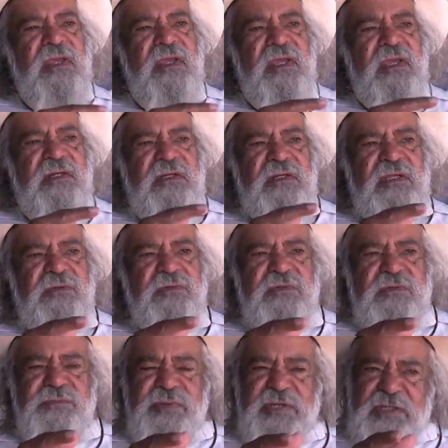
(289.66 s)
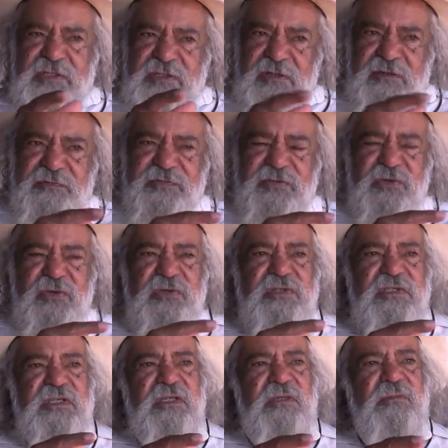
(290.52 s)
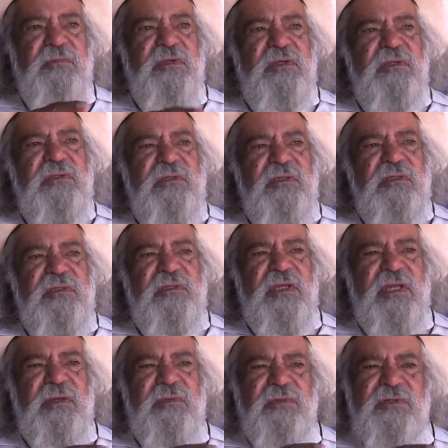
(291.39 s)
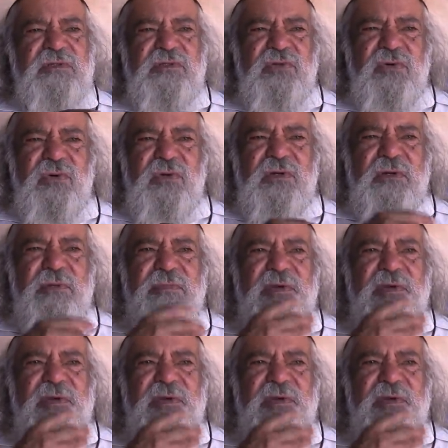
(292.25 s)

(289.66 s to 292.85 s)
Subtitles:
And it was a bit confusing because they were talking